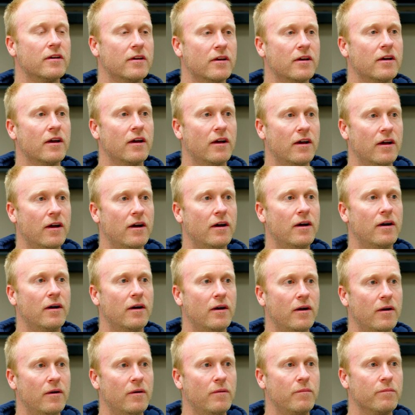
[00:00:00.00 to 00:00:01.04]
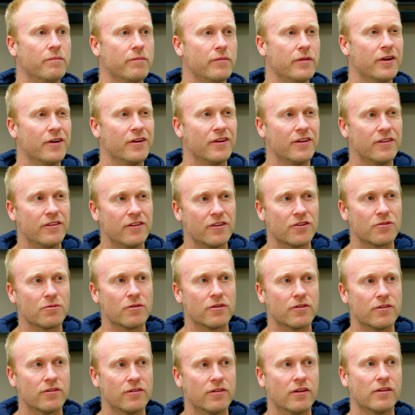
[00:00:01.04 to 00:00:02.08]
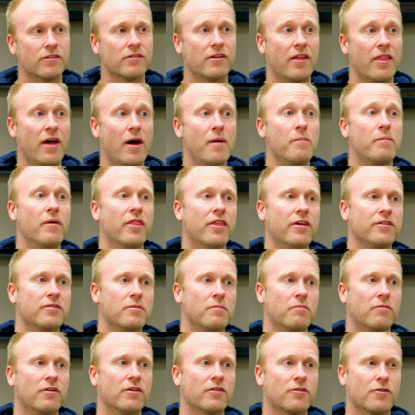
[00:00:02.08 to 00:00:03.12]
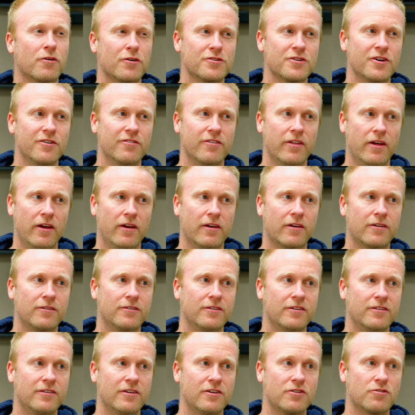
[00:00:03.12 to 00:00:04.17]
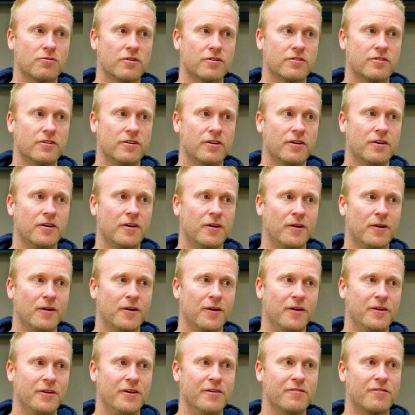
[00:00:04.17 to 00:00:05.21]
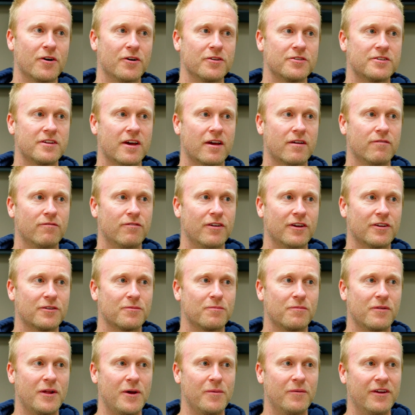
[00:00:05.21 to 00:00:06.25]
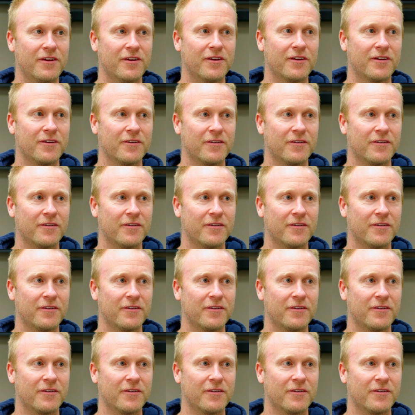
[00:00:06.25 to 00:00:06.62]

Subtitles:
Your dishwashers, things like that. But there's a crossover there because your dishwasher, you've got second fix plumbing.